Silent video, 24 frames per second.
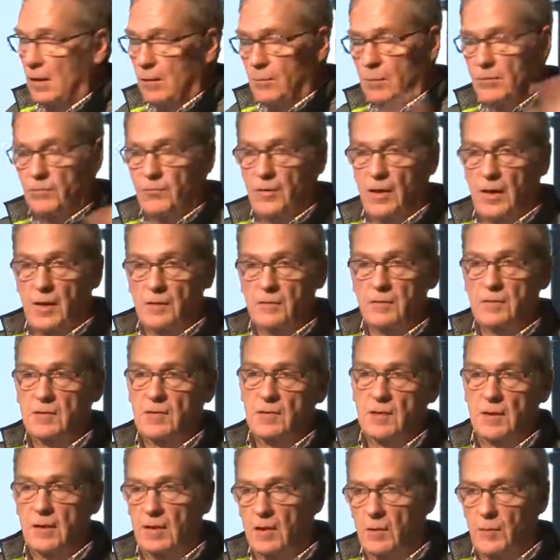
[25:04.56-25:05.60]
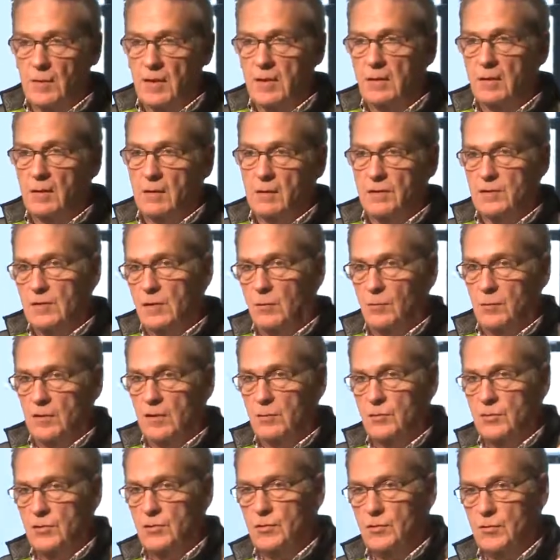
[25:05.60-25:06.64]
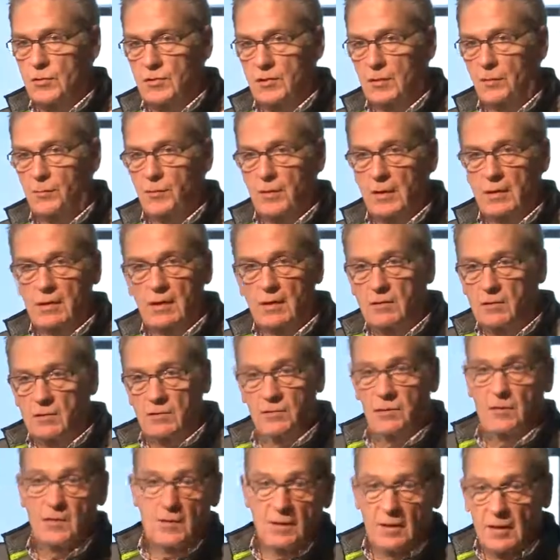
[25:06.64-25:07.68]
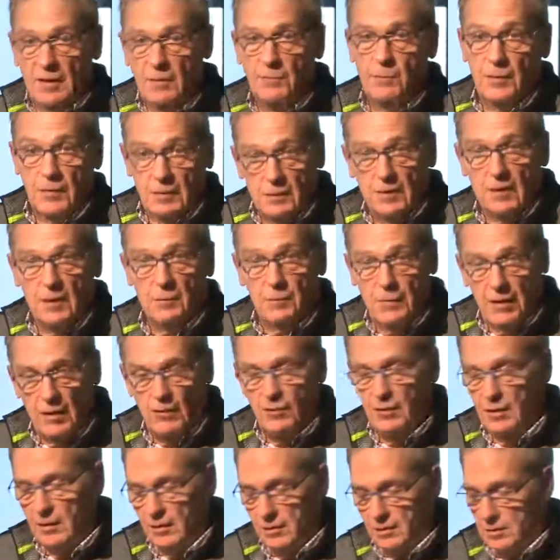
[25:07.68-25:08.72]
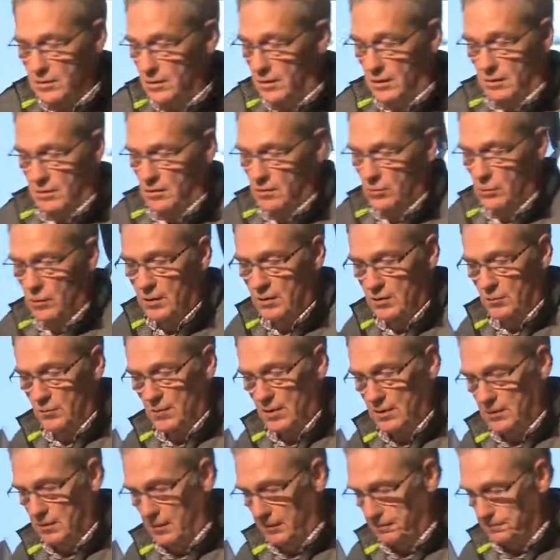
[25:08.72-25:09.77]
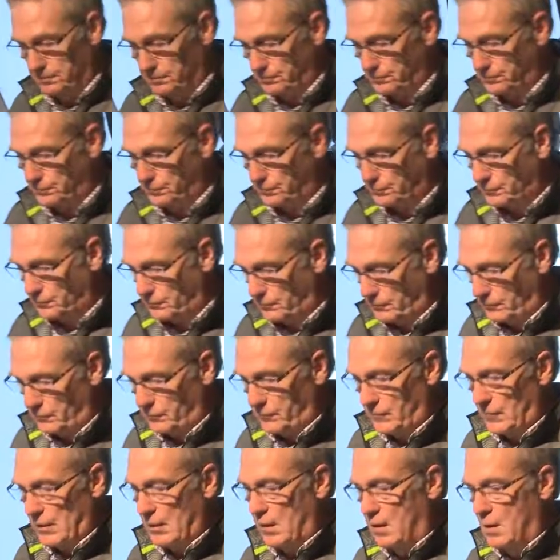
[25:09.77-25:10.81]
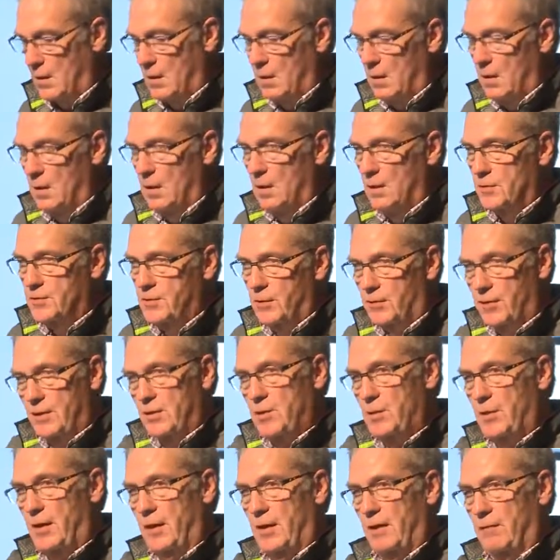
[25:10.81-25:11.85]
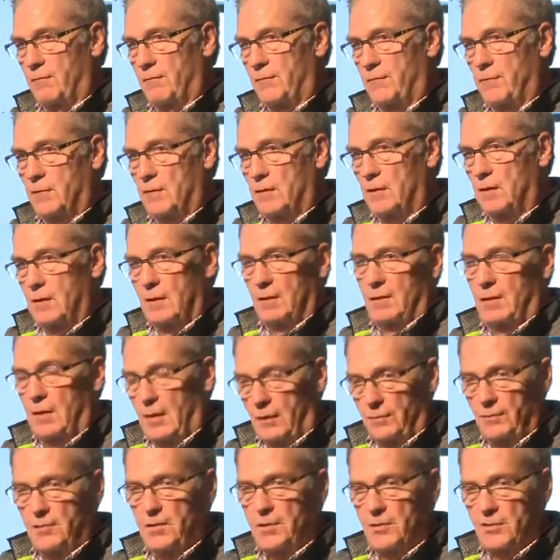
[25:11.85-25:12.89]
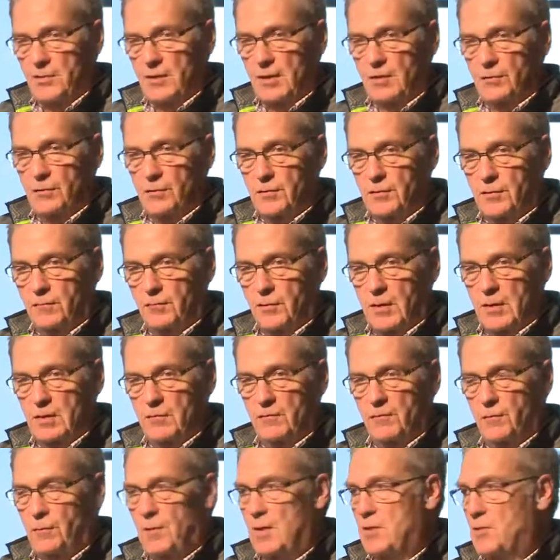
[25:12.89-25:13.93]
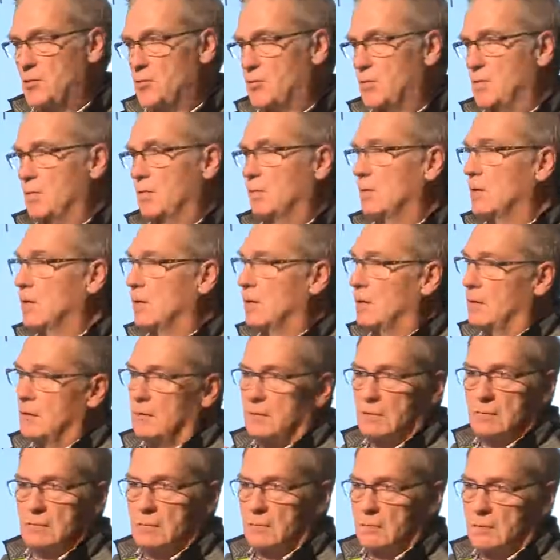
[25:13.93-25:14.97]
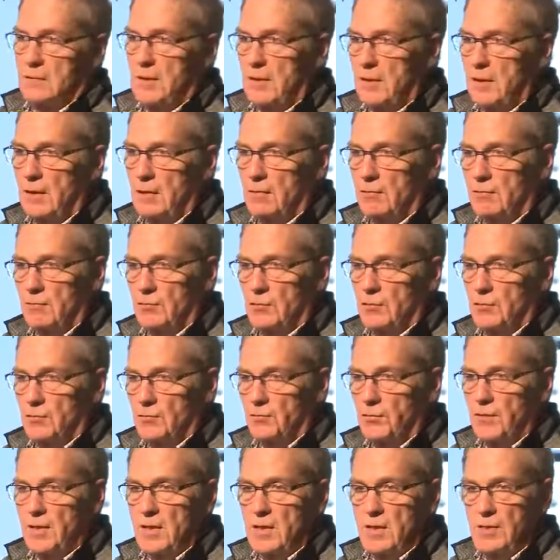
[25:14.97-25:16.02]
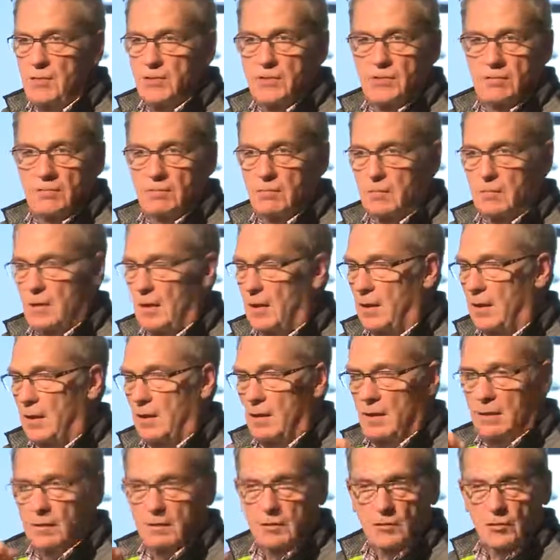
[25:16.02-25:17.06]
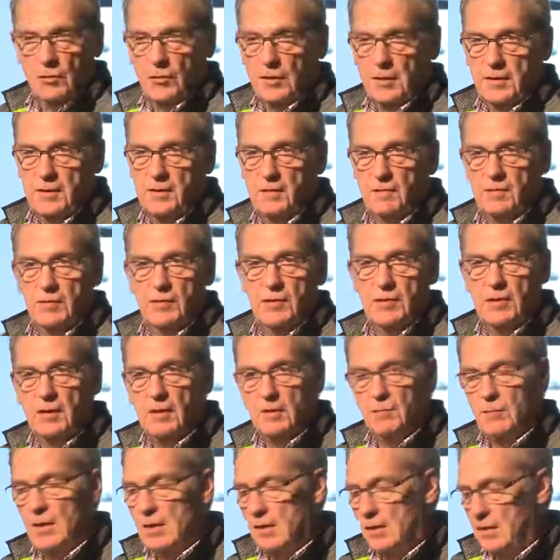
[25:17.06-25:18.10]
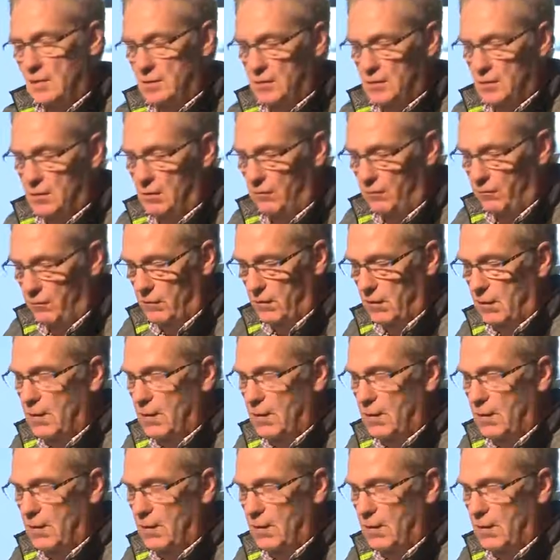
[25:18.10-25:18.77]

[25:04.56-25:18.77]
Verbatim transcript: But rather than saying, oh my God, somebody must do something, they're just physically building a parallel internet. It's quite amazing. So there you have uh, these signals of transformation, digging trees, uh, connectivity, making stuff.